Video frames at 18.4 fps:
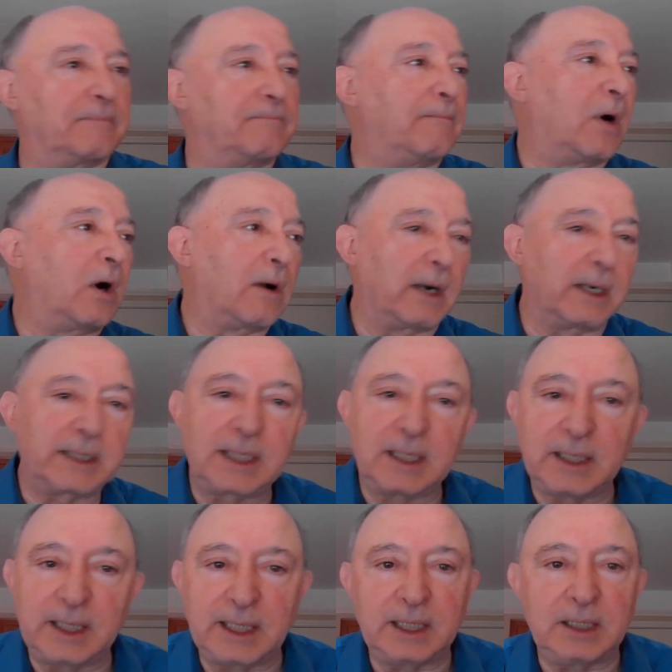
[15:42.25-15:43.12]

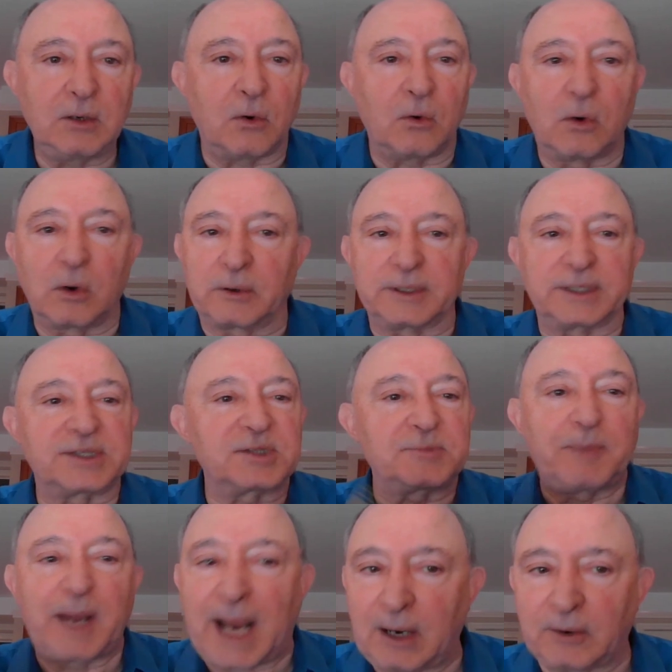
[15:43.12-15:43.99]
marketing or
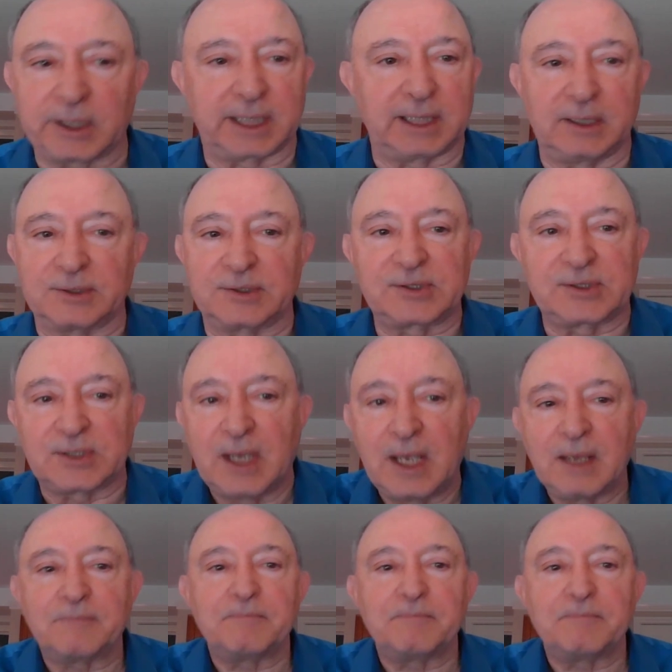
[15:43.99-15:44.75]
asparagus,